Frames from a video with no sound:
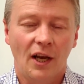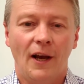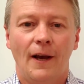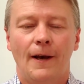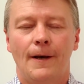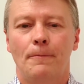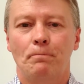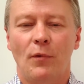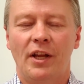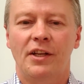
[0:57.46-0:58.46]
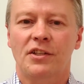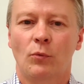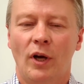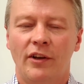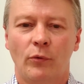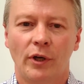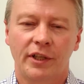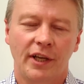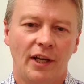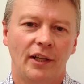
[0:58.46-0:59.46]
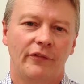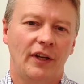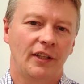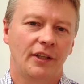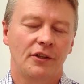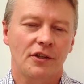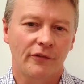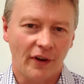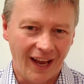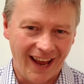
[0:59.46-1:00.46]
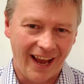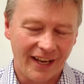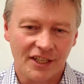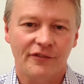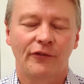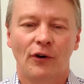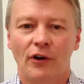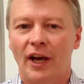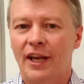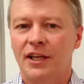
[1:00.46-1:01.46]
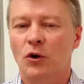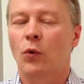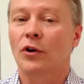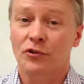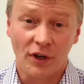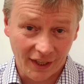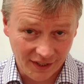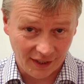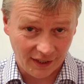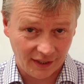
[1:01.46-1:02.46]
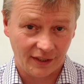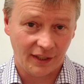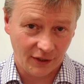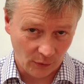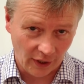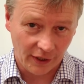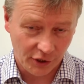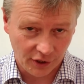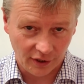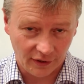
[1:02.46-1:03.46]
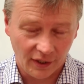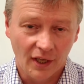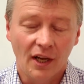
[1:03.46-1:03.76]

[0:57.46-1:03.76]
Um, and it's a way of working out the values of x for a quadratic equation.